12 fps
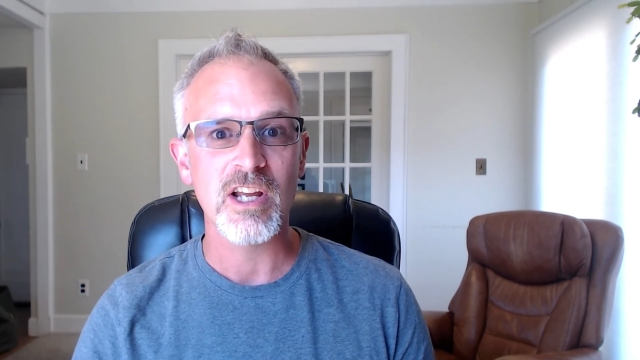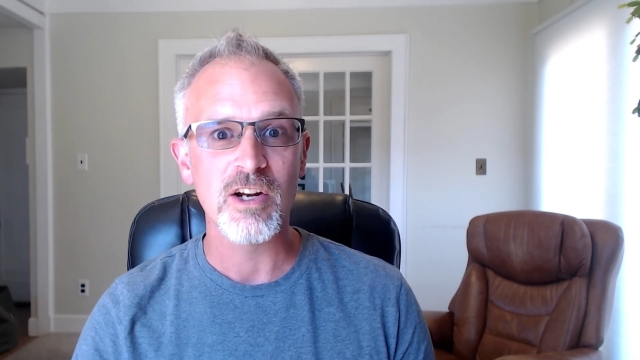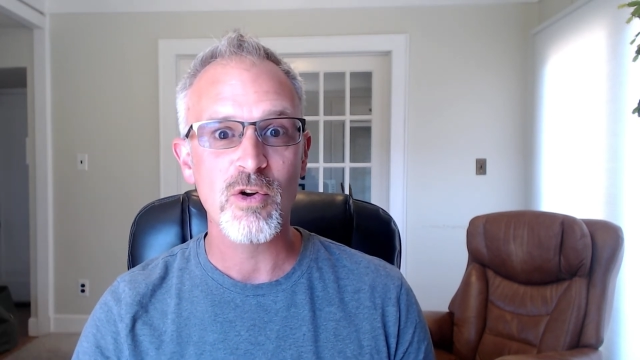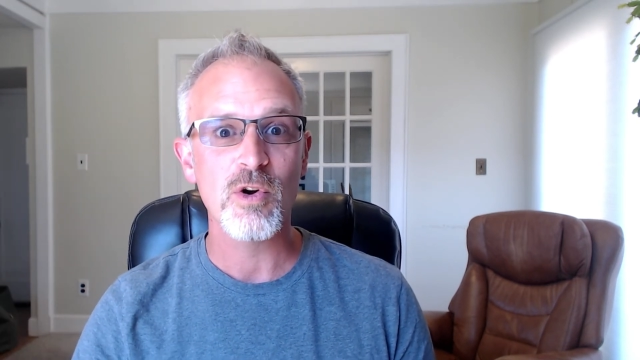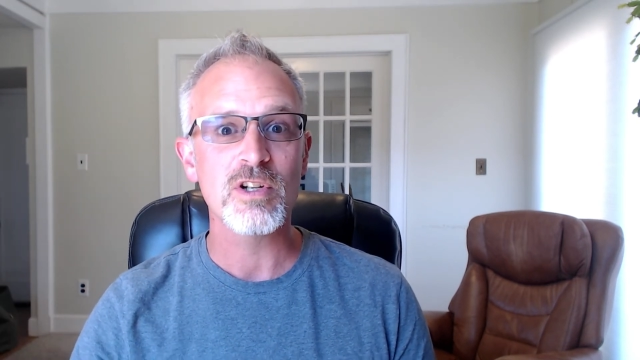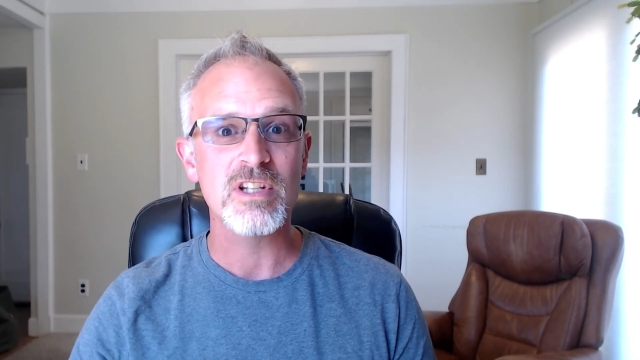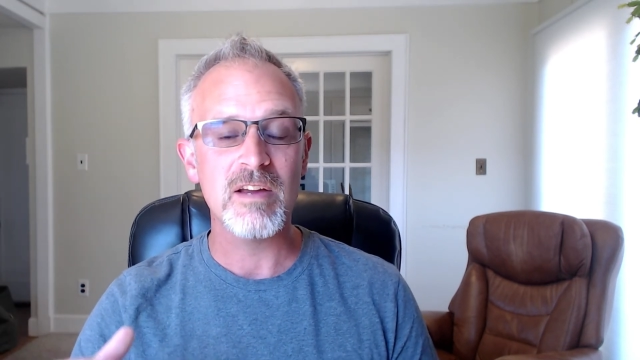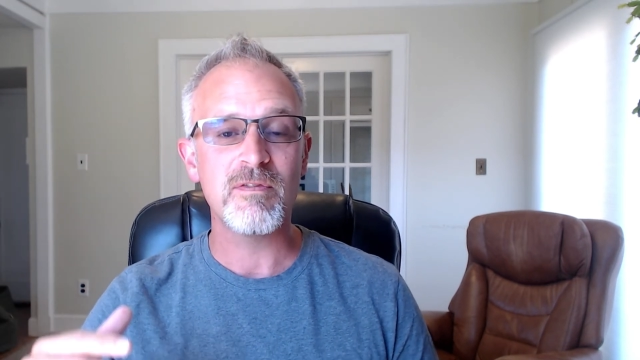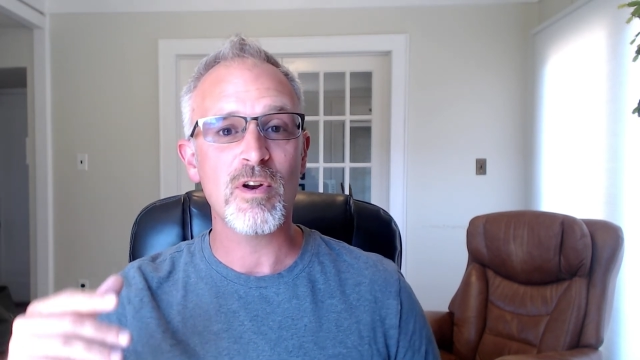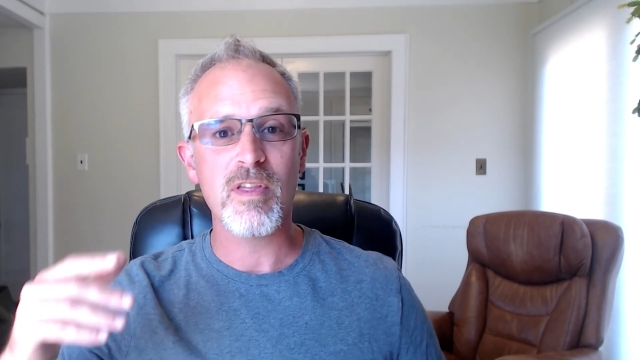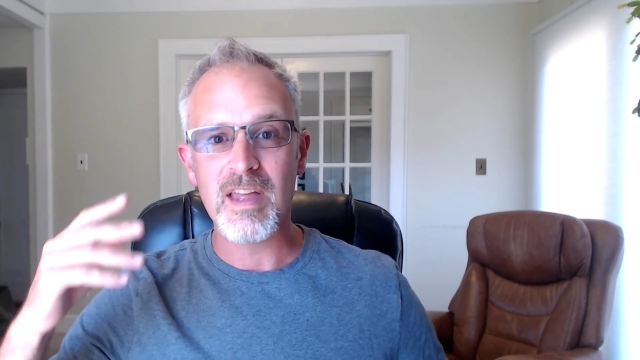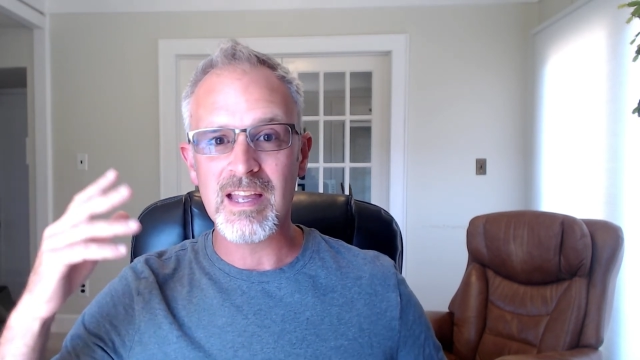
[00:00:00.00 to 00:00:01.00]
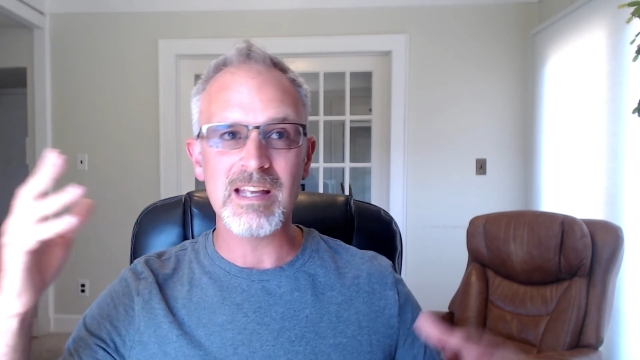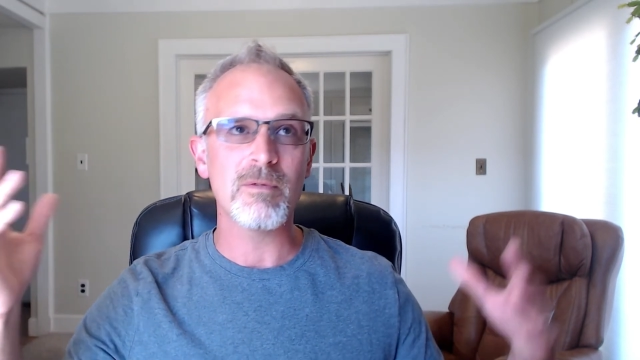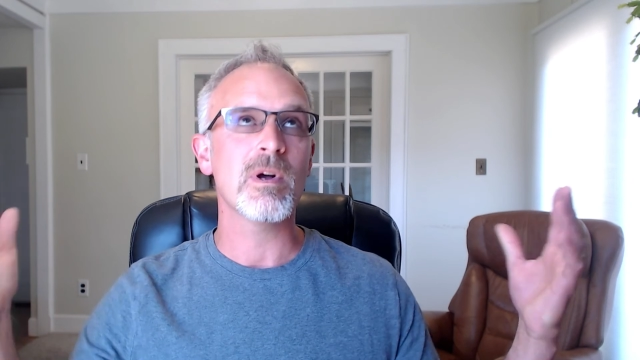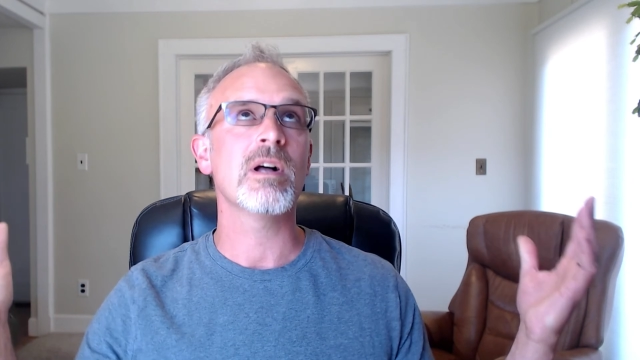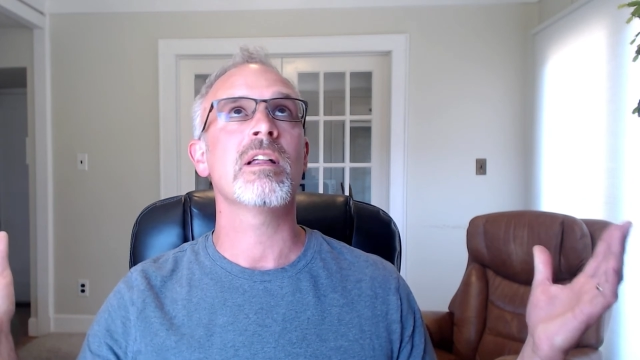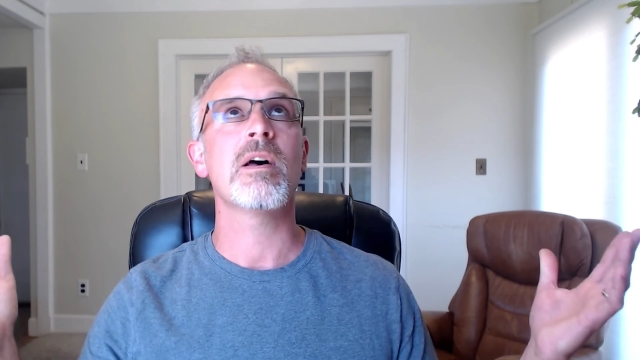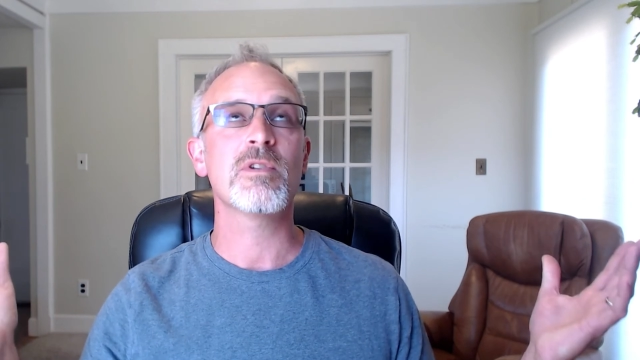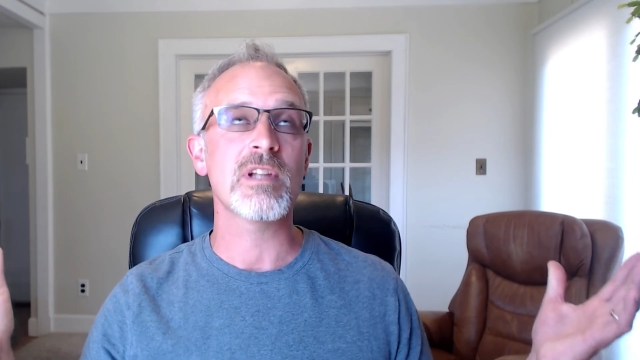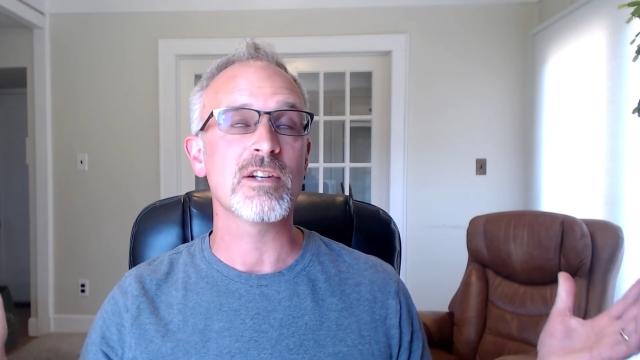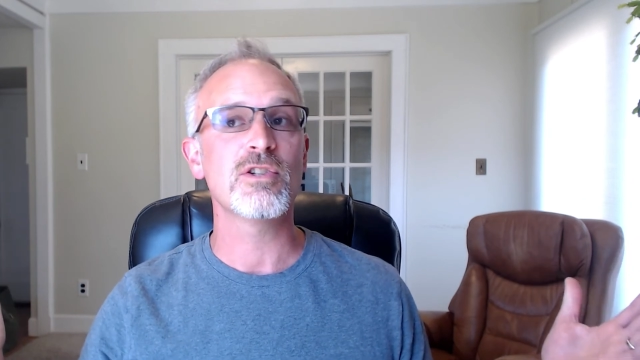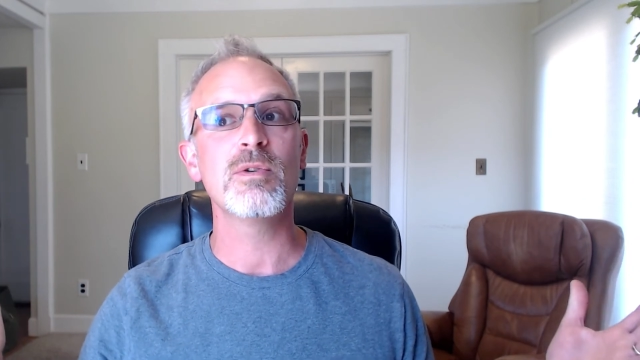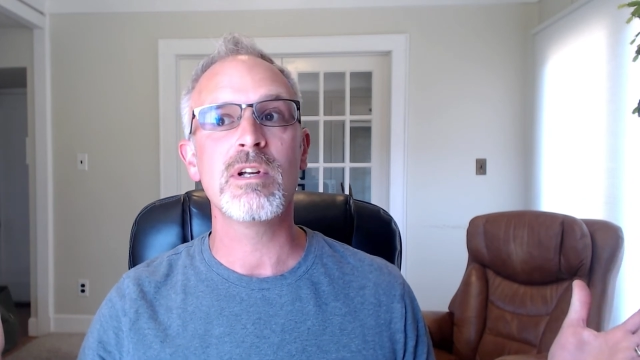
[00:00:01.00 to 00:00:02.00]
And of course, if you're thinking, wow, that was
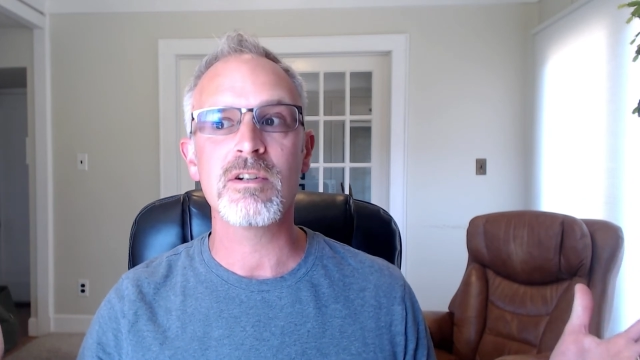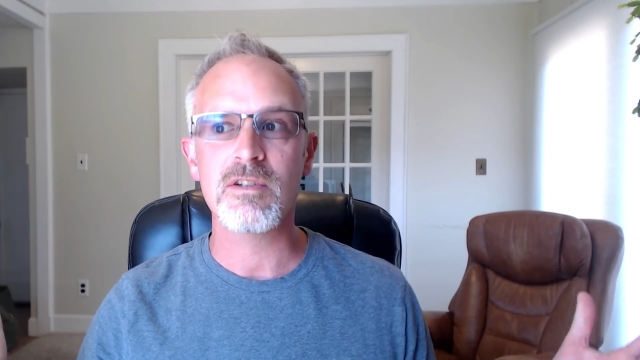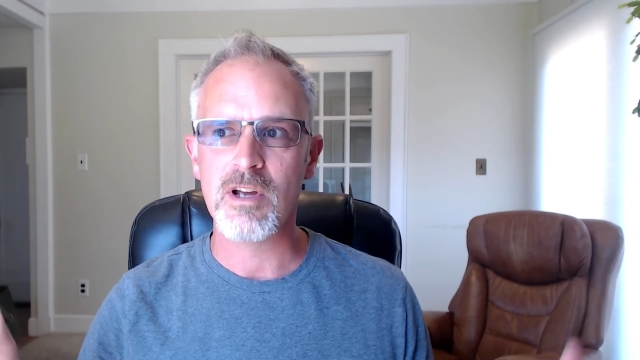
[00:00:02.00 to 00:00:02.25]
like 2 years